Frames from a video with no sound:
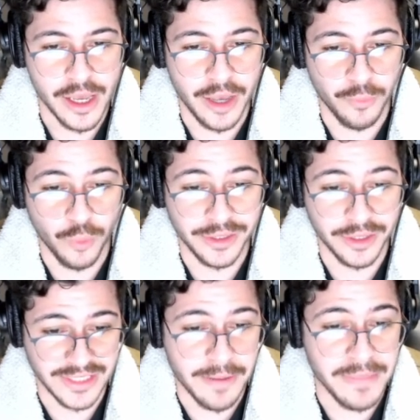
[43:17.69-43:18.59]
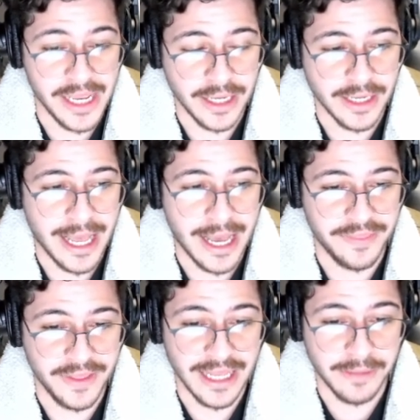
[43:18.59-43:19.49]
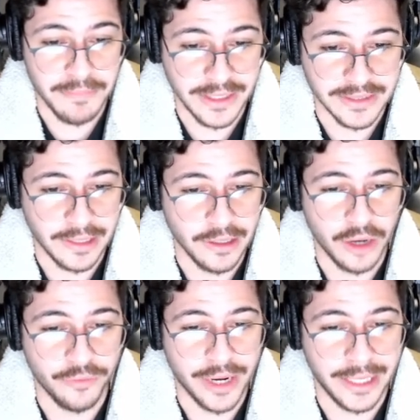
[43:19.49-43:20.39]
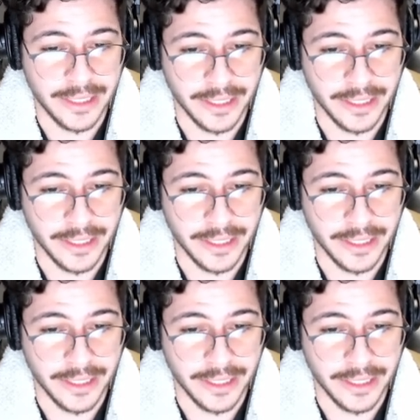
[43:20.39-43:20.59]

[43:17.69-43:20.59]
And what does that mean? I think that means a lot, right?